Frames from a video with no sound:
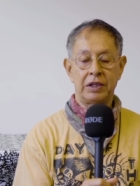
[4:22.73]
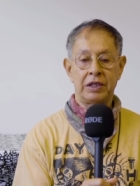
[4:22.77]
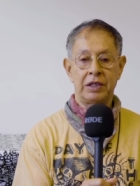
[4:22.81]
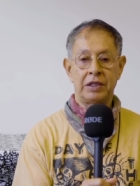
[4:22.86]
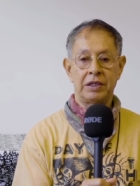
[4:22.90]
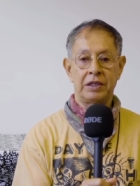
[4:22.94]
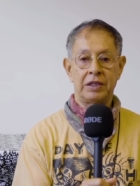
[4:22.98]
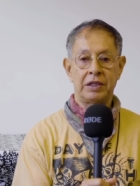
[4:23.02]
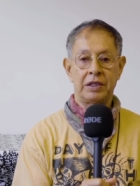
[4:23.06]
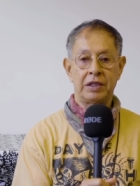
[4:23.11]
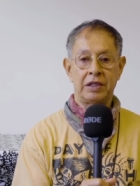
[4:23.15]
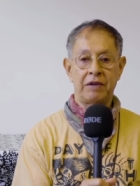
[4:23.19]

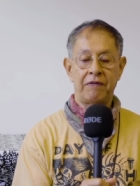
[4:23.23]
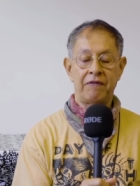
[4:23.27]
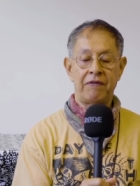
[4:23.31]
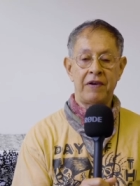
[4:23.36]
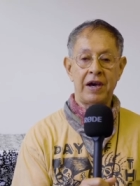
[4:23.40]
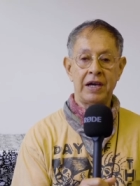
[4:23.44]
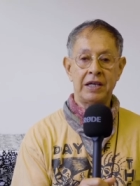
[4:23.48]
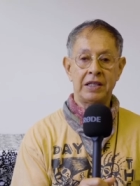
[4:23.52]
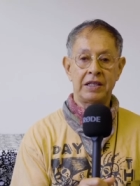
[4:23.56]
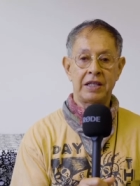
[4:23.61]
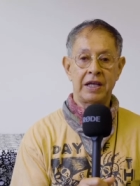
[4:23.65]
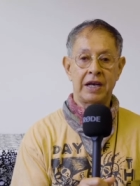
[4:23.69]
And the
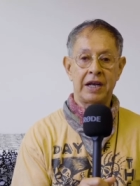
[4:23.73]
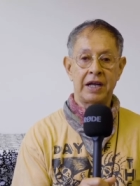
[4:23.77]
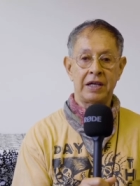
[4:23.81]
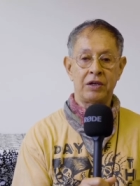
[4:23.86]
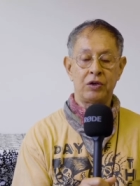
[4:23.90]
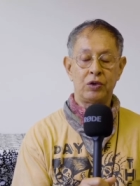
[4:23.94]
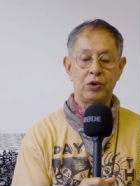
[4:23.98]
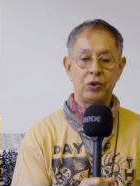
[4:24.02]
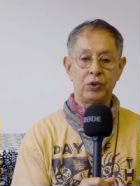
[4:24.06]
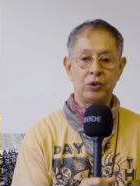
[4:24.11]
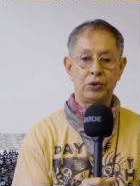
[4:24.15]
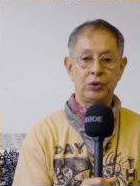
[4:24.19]
fact that I
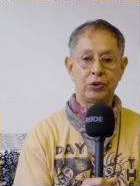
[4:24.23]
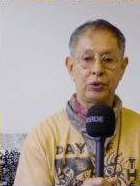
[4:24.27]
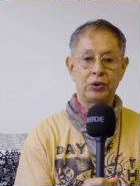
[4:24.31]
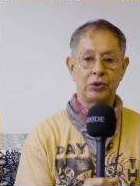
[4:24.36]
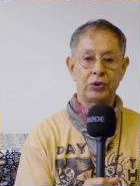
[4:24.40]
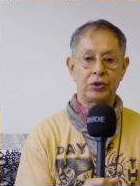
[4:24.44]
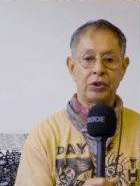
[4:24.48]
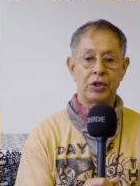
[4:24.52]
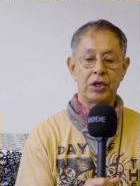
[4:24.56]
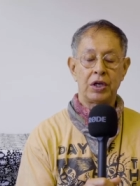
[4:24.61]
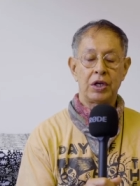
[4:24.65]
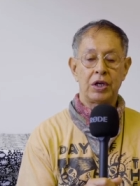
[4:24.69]

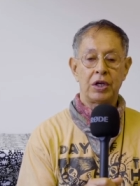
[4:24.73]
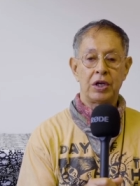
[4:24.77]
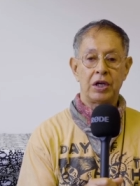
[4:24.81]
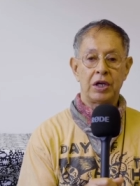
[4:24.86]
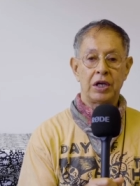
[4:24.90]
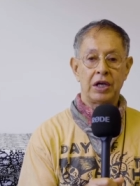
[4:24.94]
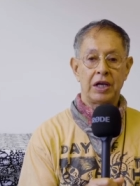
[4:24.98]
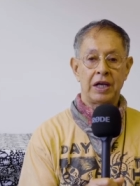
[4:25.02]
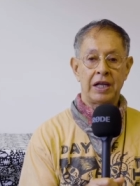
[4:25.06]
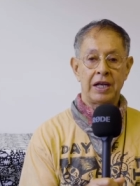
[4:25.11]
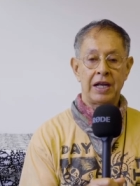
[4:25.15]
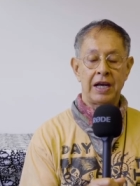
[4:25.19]
use
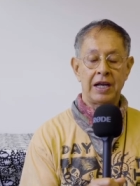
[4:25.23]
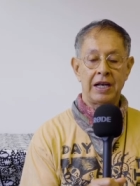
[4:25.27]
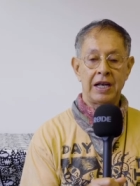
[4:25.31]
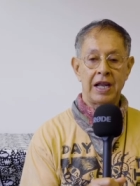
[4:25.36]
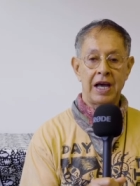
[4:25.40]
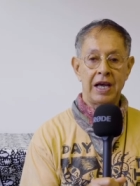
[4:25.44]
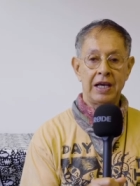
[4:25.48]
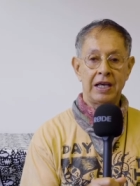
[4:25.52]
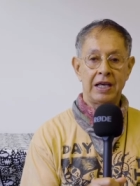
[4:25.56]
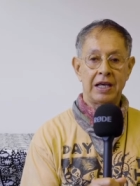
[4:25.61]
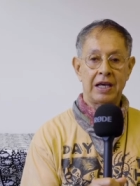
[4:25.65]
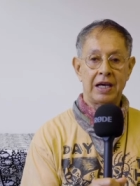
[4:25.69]
and I
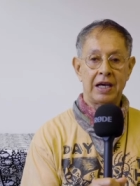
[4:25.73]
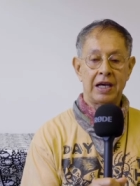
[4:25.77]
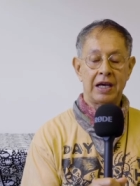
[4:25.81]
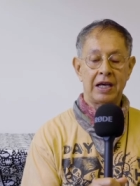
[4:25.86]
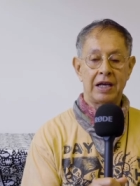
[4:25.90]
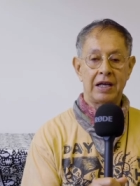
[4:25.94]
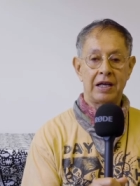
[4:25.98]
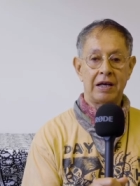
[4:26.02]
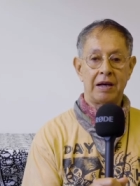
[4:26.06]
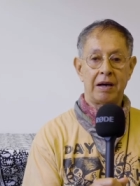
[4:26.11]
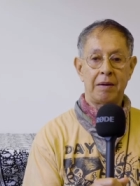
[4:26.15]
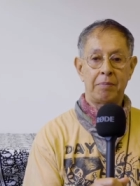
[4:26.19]
like
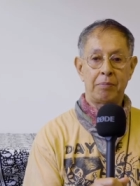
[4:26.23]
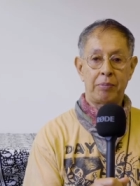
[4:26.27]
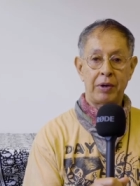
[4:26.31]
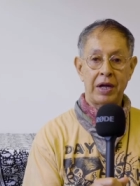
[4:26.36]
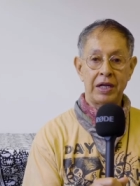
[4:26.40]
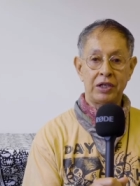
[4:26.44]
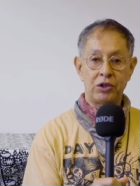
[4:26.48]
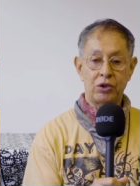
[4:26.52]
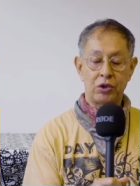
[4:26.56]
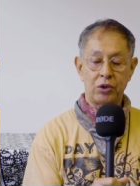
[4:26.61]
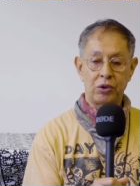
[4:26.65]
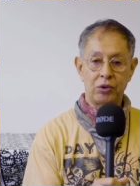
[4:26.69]

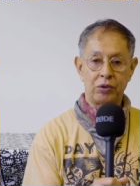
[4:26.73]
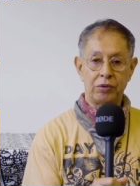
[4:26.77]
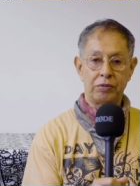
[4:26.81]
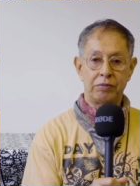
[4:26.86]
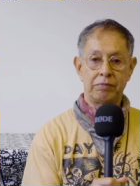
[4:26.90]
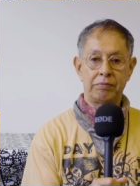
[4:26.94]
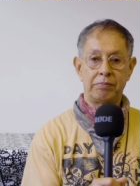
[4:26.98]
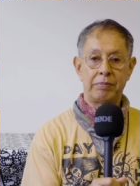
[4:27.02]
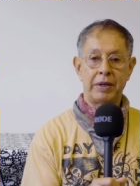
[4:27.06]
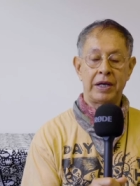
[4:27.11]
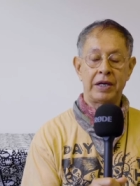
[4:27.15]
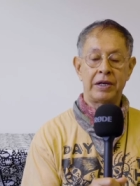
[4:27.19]
bread dough
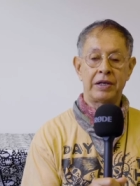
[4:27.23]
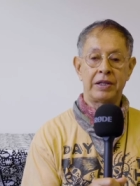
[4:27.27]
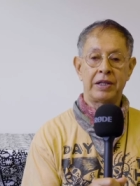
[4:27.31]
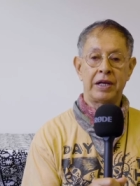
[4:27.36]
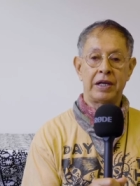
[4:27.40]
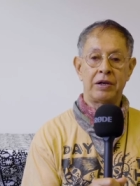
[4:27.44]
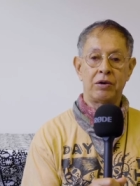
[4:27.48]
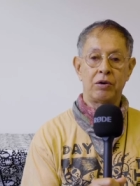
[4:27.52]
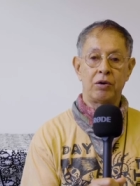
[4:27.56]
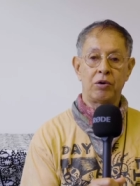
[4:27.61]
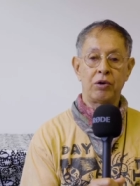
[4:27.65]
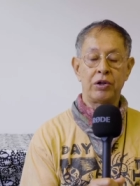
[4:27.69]
better
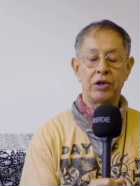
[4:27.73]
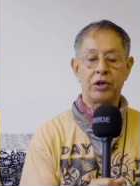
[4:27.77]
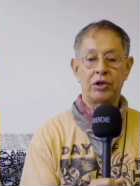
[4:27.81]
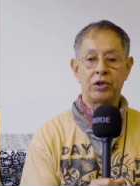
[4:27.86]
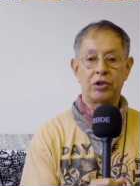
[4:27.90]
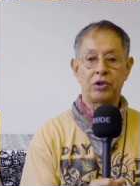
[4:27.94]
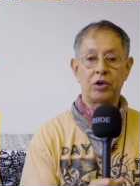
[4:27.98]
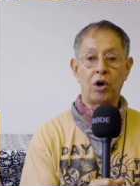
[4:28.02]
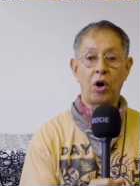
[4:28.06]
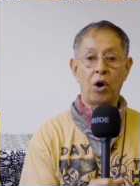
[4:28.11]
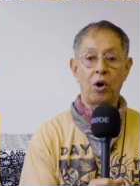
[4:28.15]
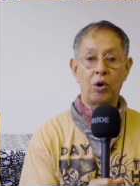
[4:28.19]
than other
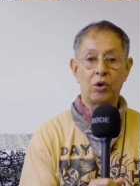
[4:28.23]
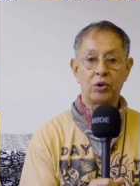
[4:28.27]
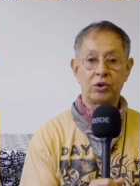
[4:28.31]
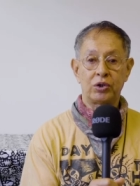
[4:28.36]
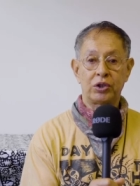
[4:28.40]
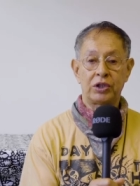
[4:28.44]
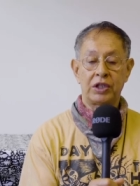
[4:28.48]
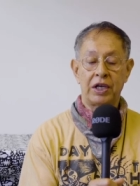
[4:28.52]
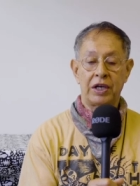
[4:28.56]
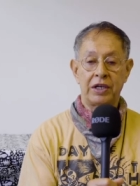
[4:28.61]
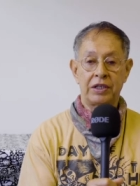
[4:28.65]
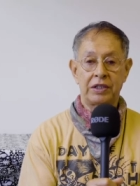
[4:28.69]

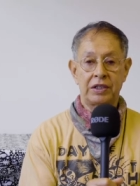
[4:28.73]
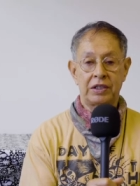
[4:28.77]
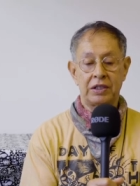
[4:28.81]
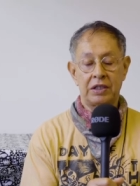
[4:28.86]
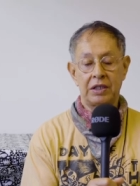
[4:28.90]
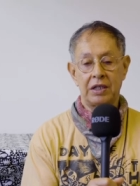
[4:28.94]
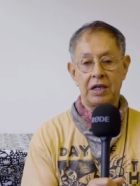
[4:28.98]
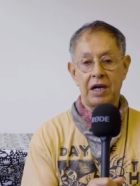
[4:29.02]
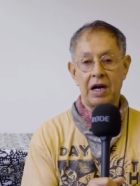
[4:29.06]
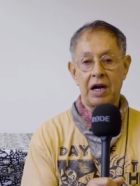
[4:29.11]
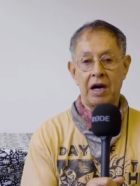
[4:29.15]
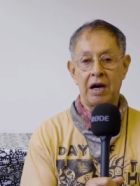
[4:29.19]
doughs that
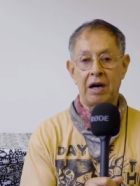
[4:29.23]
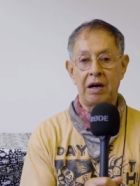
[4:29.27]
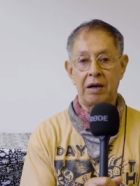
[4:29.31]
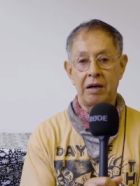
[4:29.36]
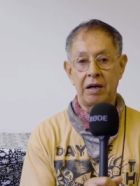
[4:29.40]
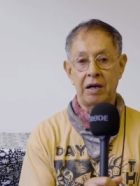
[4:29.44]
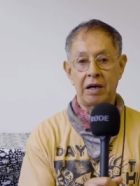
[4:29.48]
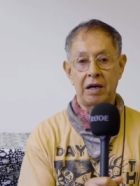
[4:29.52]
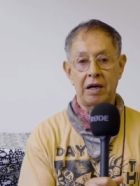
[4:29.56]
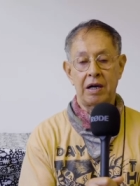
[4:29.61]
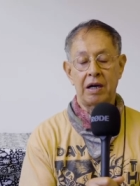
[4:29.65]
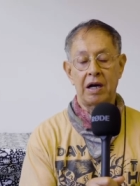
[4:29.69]

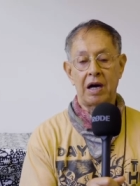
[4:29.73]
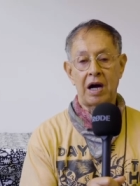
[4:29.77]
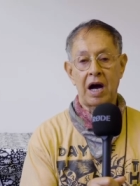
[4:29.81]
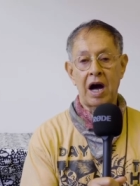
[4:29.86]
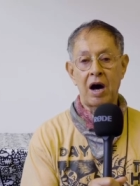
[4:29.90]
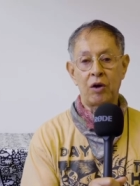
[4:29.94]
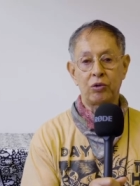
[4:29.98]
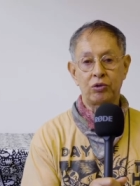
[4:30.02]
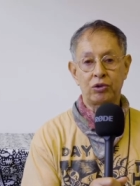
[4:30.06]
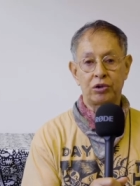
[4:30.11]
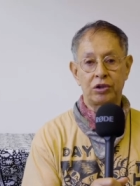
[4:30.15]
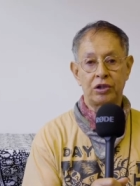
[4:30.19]
are
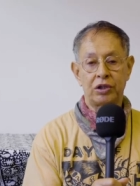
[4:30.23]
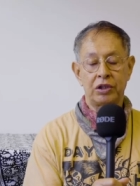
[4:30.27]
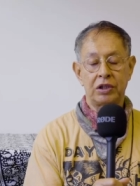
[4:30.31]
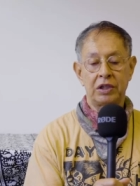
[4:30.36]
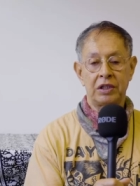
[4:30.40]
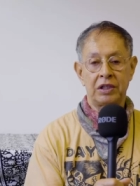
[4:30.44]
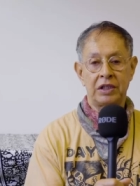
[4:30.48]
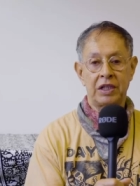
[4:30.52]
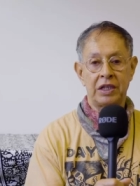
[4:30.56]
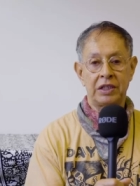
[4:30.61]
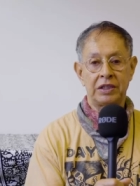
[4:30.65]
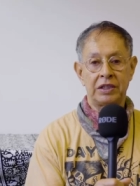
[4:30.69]
out,
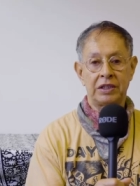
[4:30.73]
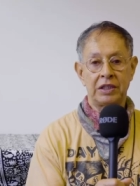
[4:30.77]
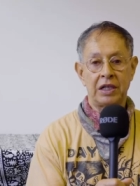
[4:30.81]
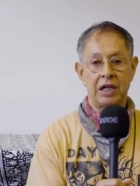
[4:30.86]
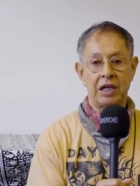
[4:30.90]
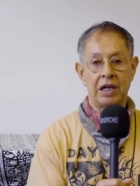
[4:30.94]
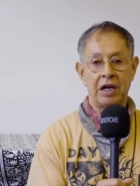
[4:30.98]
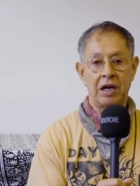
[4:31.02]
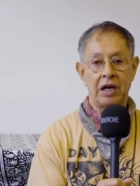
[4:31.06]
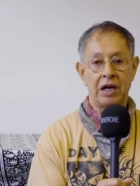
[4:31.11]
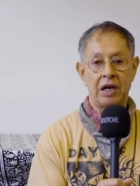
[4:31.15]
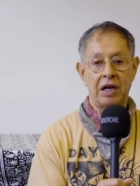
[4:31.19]
they
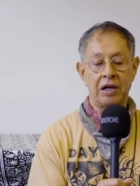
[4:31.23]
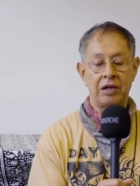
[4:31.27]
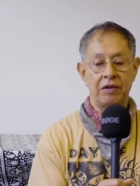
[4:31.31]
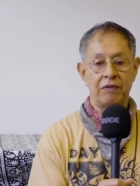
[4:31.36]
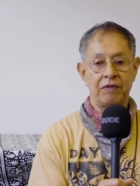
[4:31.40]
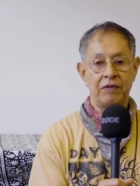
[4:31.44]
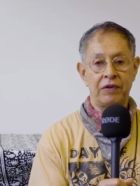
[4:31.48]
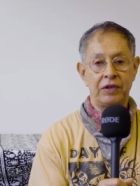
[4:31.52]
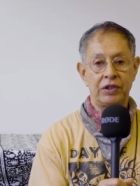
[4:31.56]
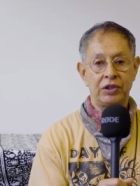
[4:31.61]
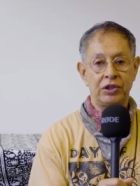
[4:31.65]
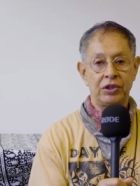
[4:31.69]
sell
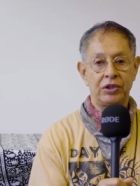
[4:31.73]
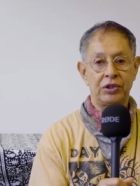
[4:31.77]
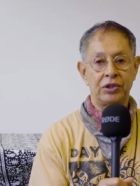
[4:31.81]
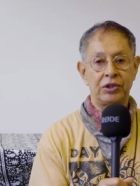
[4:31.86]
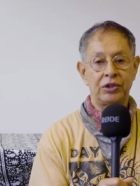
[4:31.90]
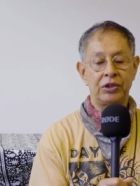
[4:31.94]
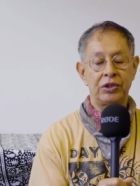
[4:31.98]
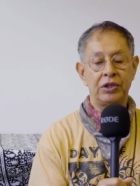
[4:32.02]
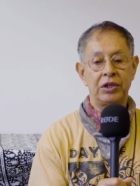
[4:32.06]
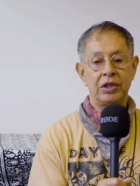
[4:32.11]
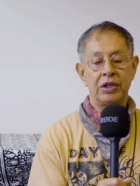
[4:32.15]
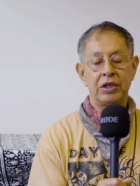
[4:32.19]

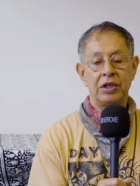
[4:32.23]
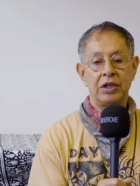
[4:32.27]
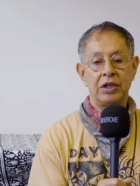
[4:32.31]
artificial